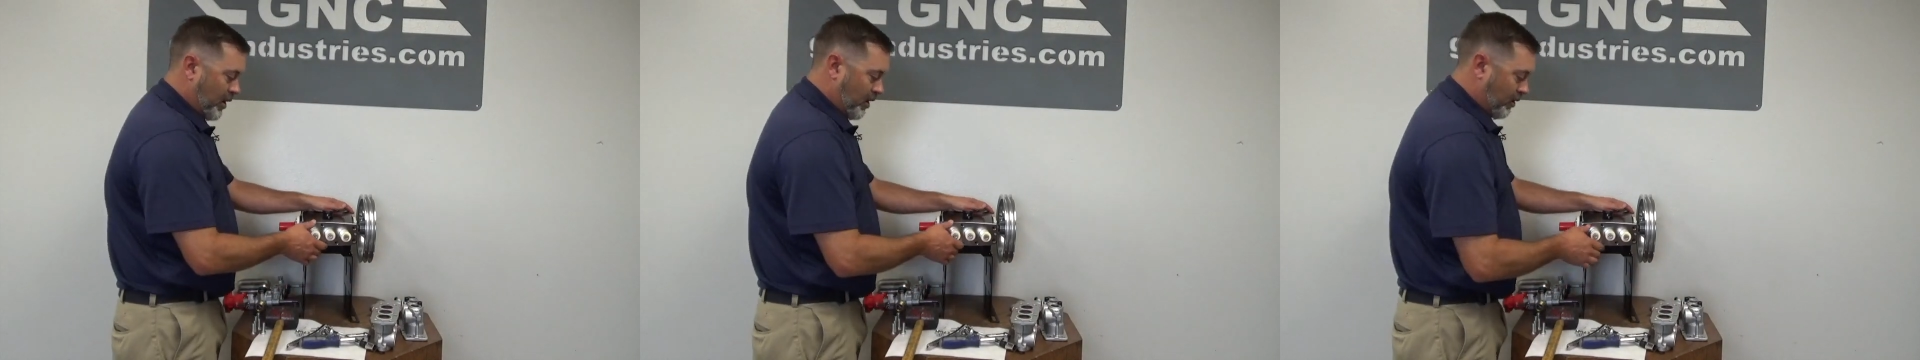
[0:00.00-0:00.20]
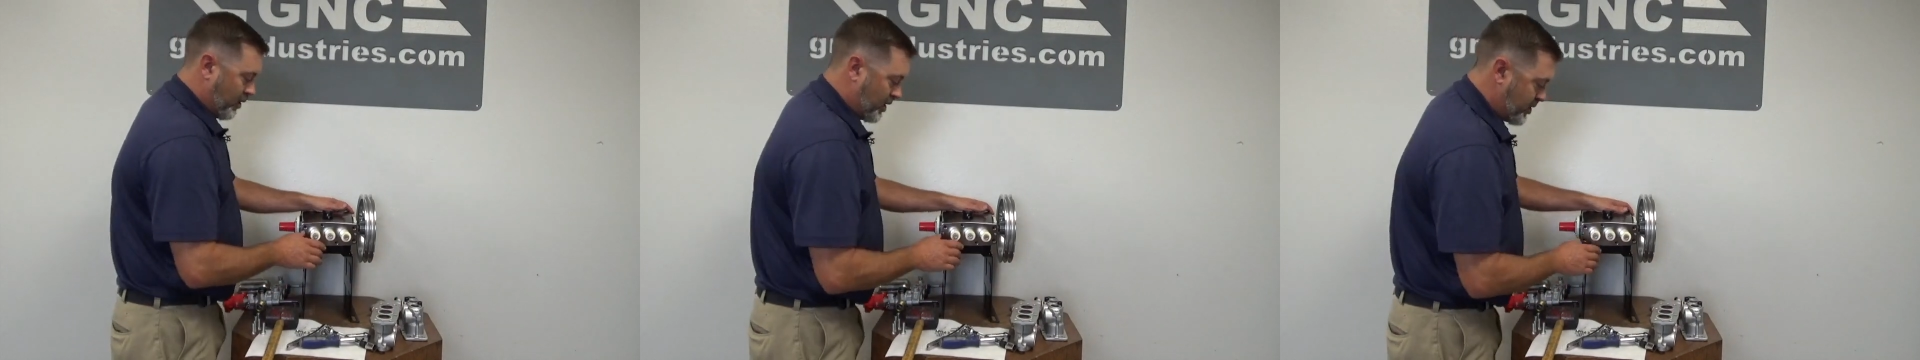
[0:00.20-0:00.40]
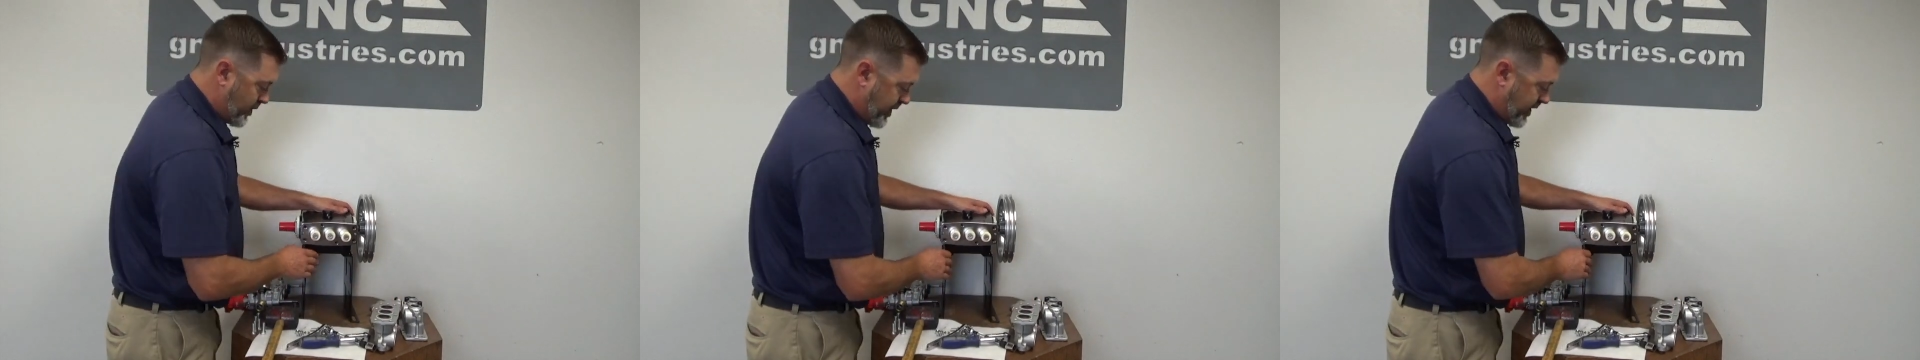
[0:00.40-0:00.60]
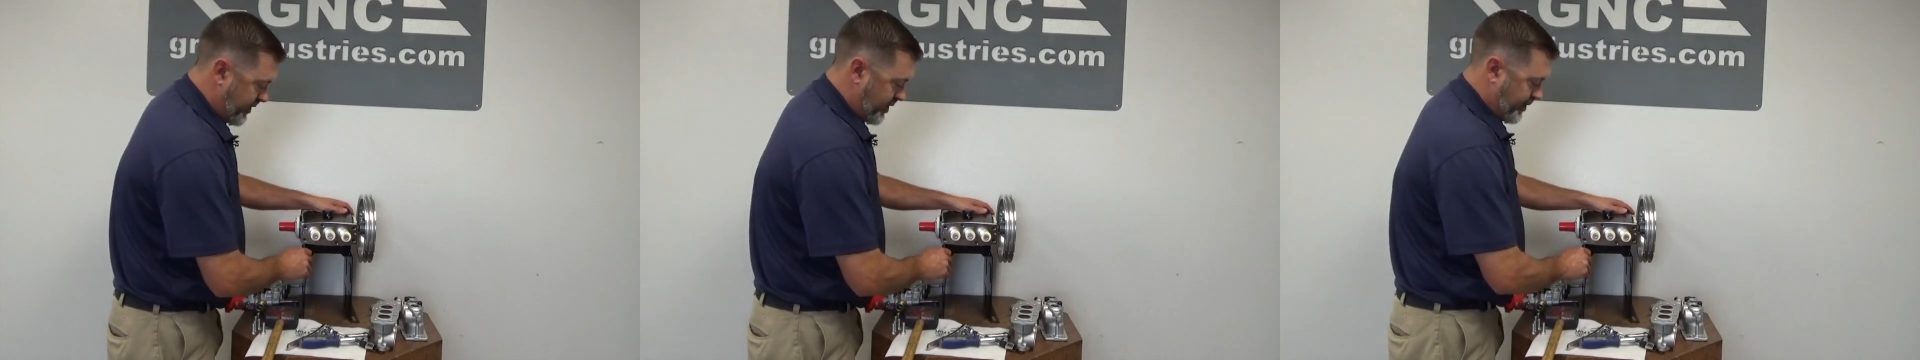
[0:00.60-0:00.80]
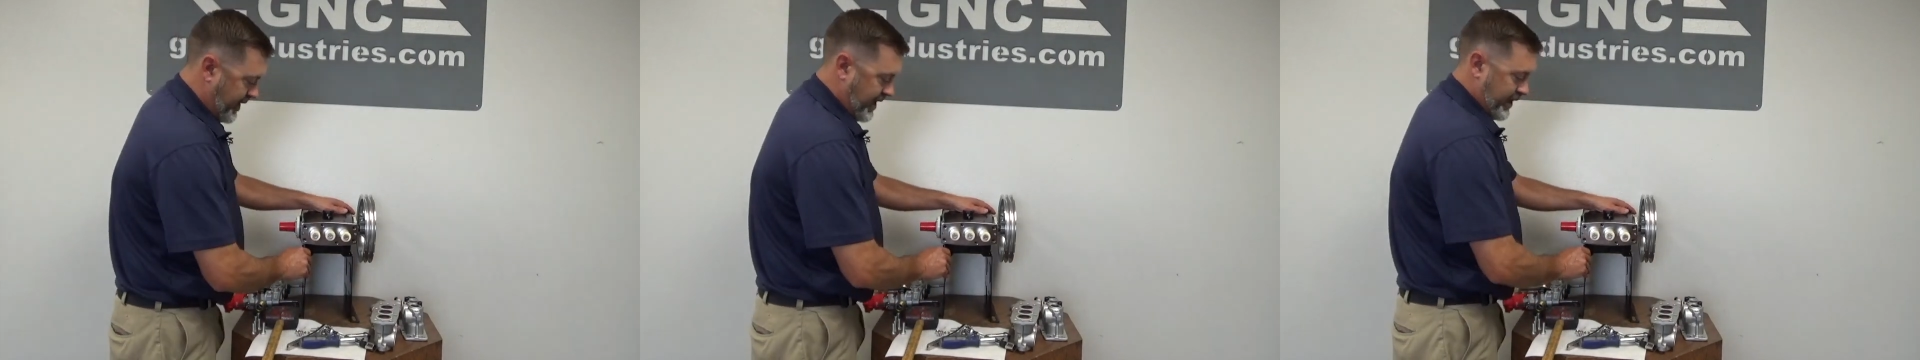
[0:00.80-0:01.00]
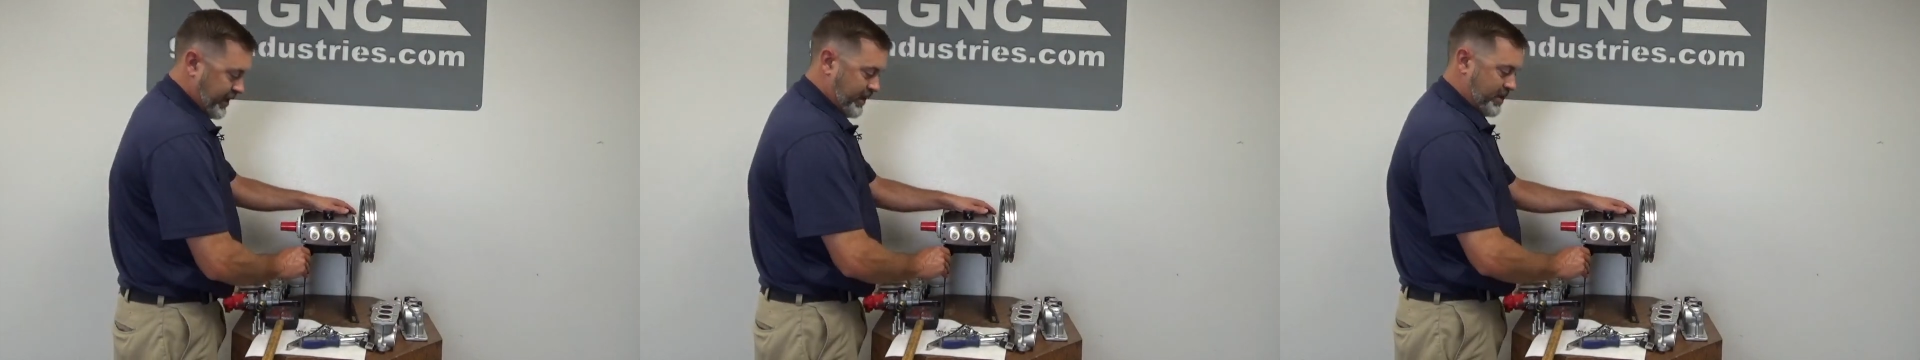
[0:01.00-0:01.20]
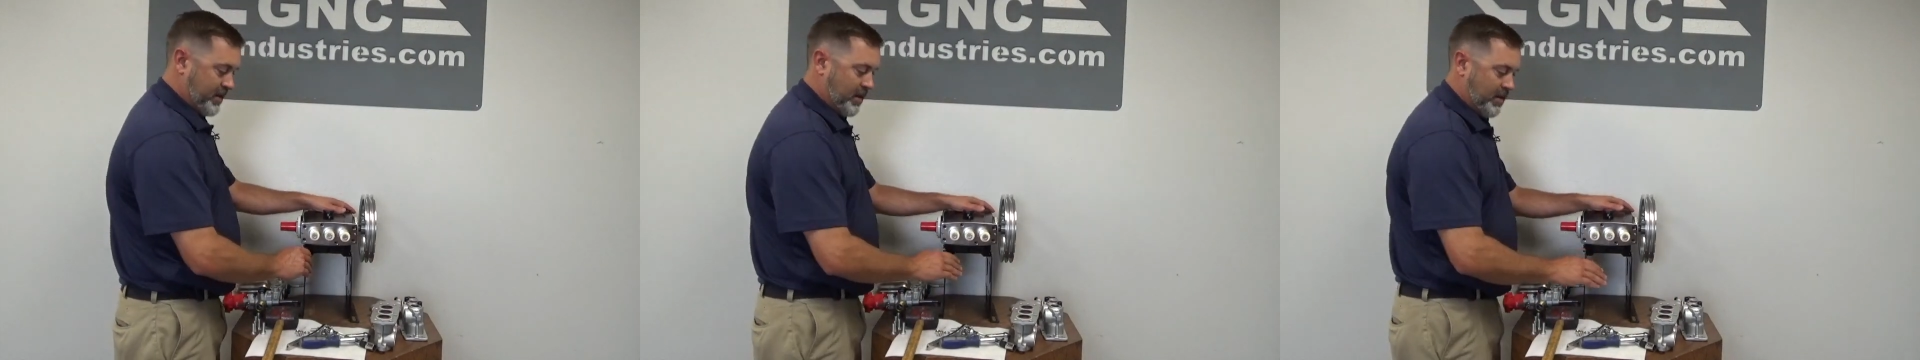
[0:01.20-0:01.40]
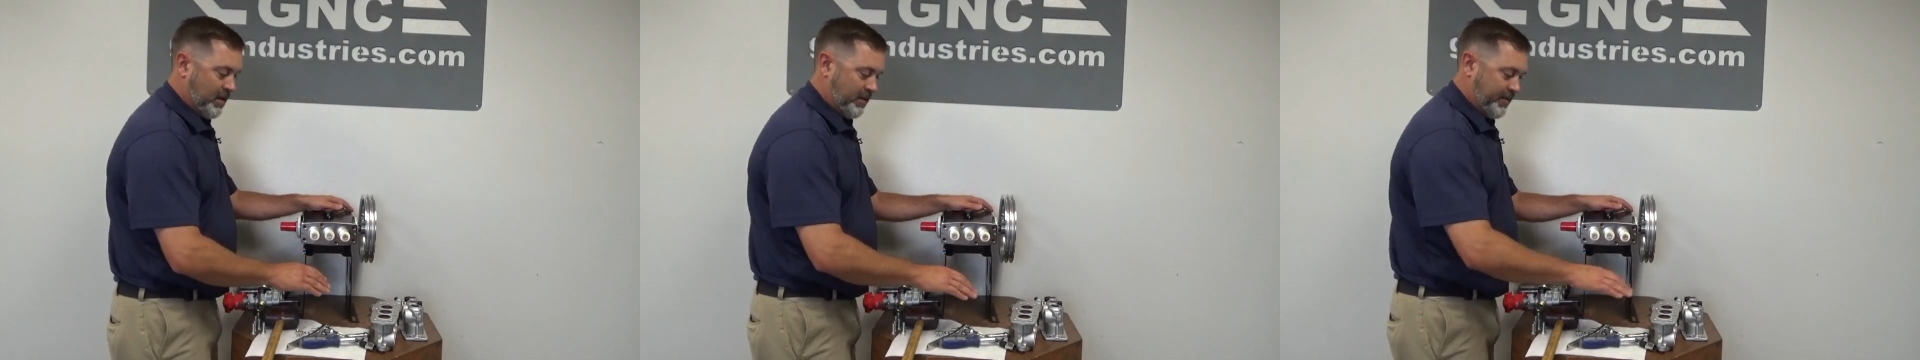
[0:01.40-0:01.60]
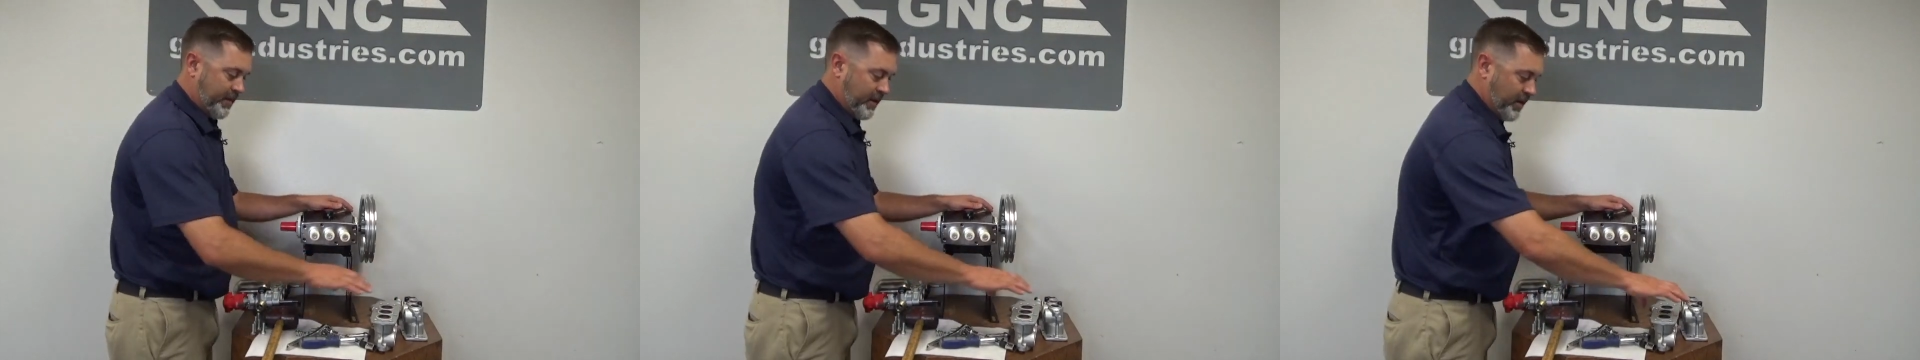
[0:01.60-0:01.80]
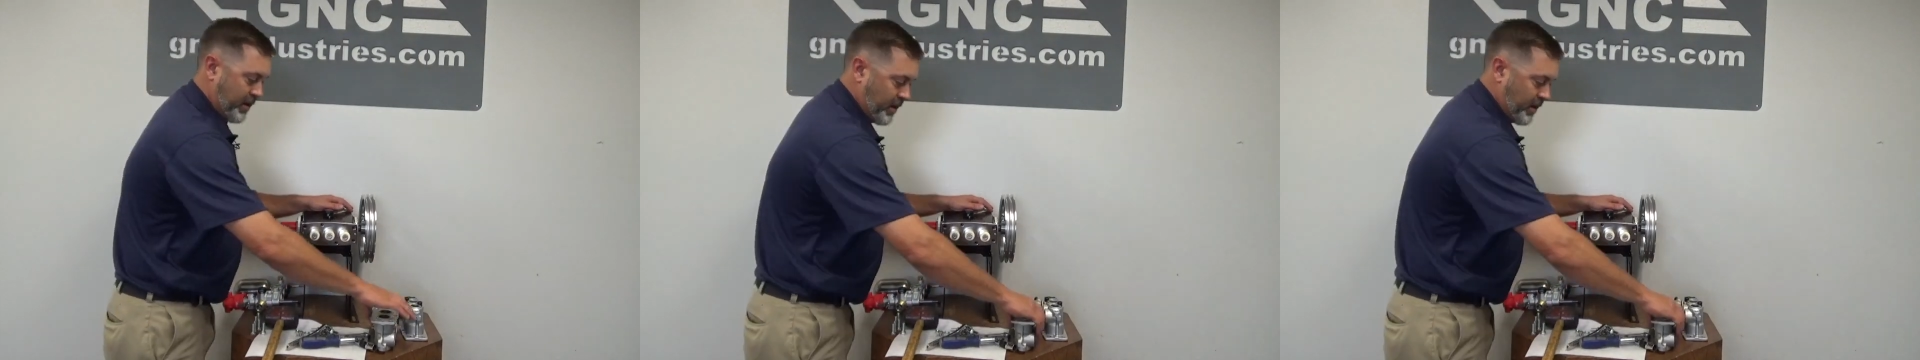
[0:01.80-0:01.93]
Once we have the packings off